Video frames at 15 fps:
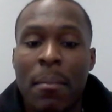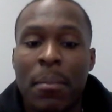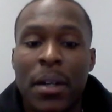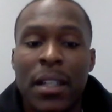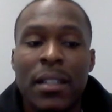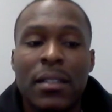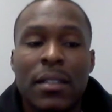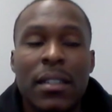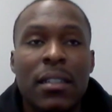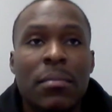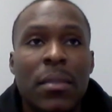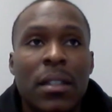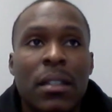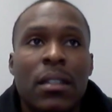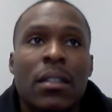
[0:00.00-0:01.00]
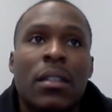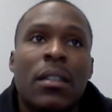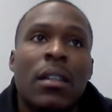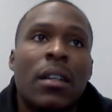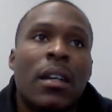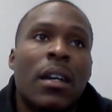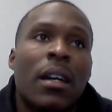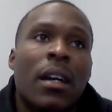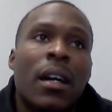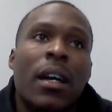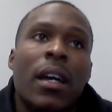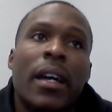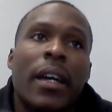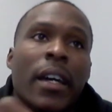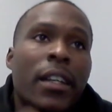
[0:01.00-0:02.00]
But it took me
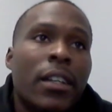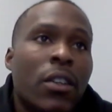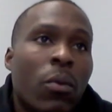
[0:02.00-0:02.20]
hitting